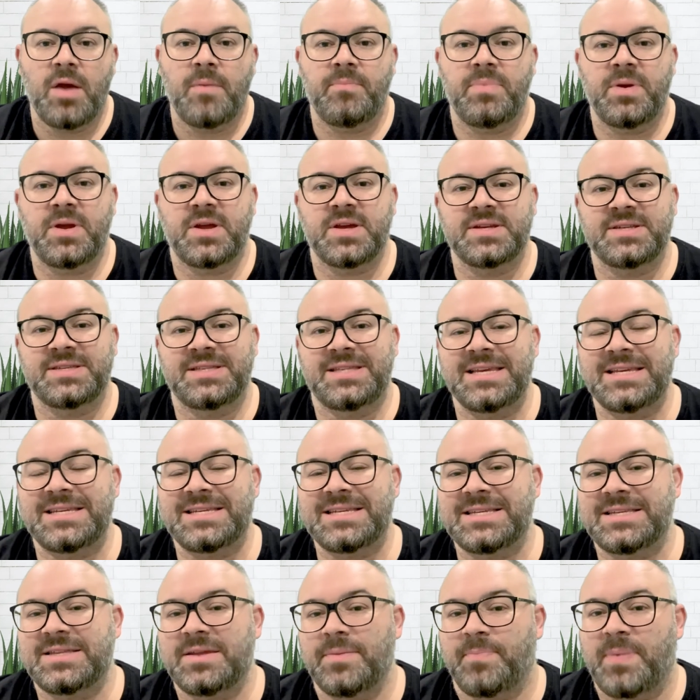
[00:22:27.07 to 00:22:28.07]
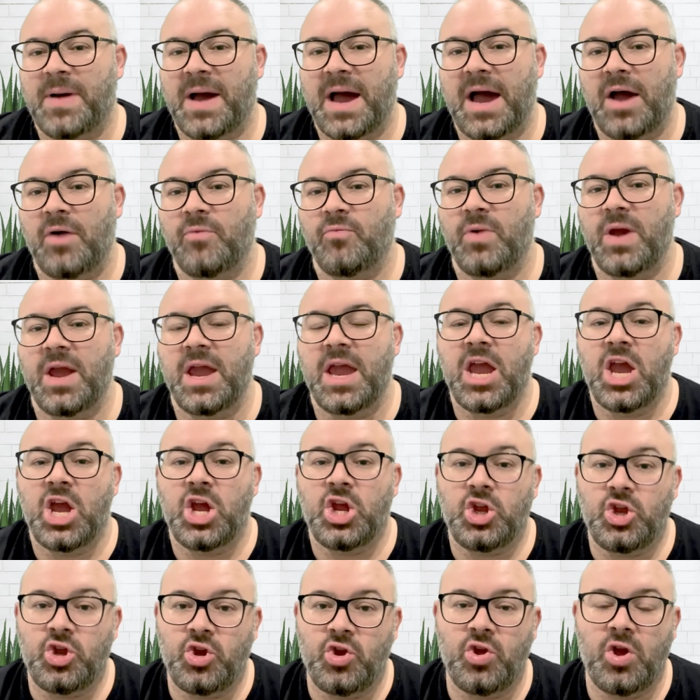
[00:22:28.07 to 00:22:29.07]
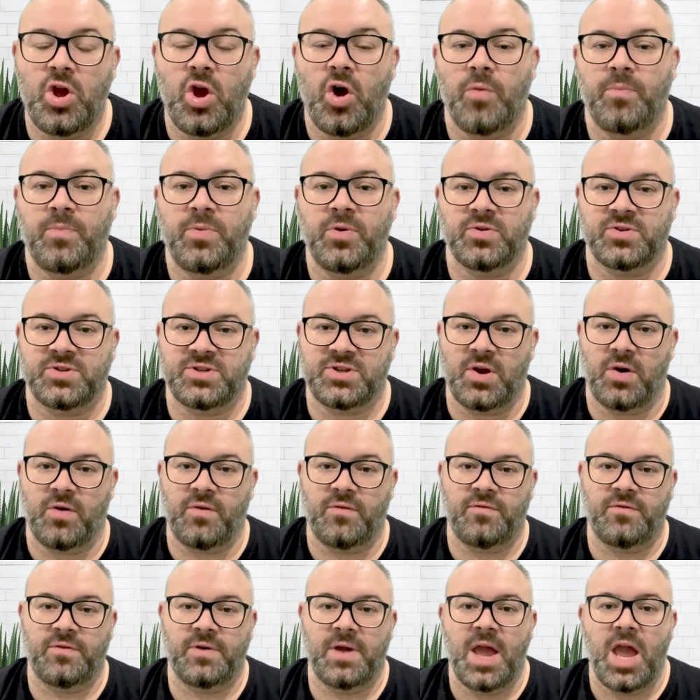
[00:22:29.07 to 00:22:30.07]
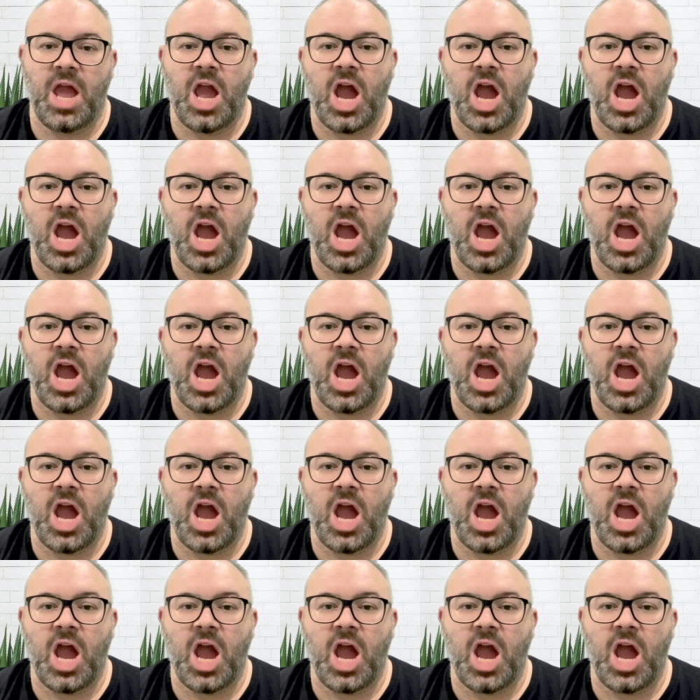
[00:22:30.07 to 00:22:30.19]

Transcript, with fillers: because this is the part where you help yourself.